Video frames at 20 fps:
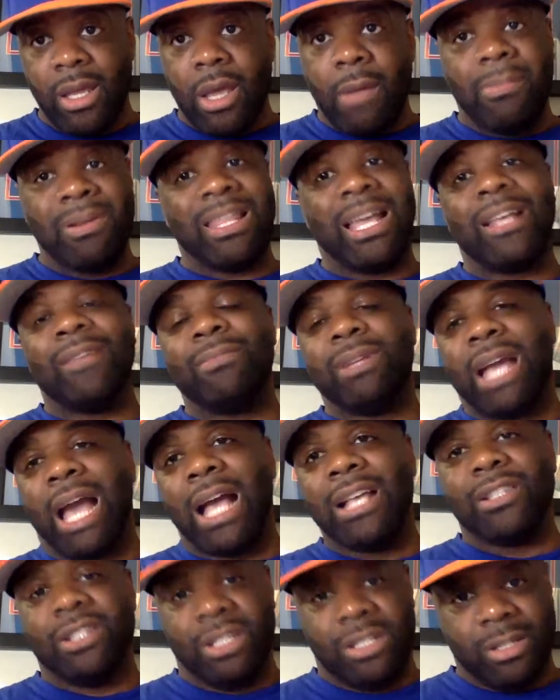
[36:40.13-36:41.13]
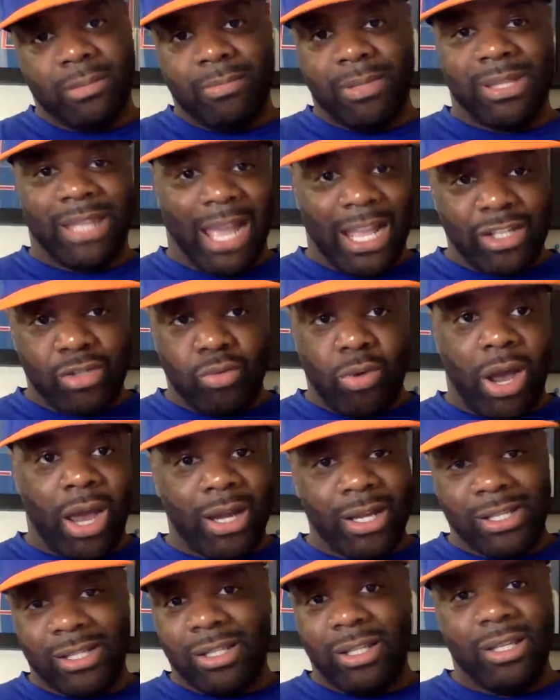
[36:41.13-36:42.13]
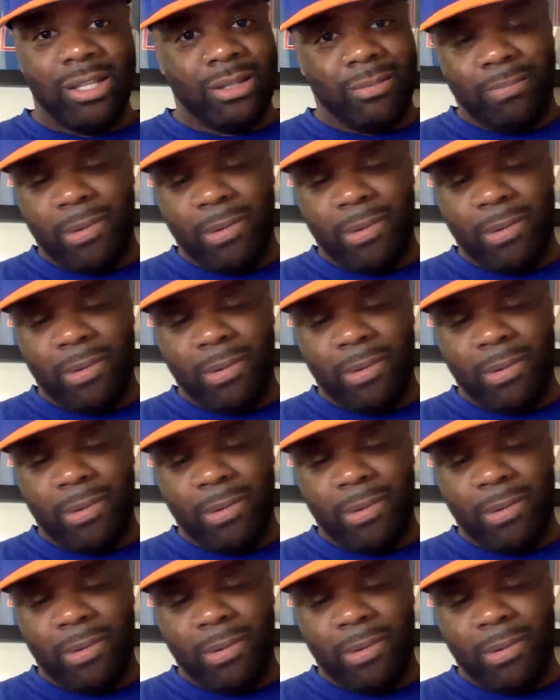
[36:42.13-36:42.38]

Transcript: But guys, listen. But that's why in this league,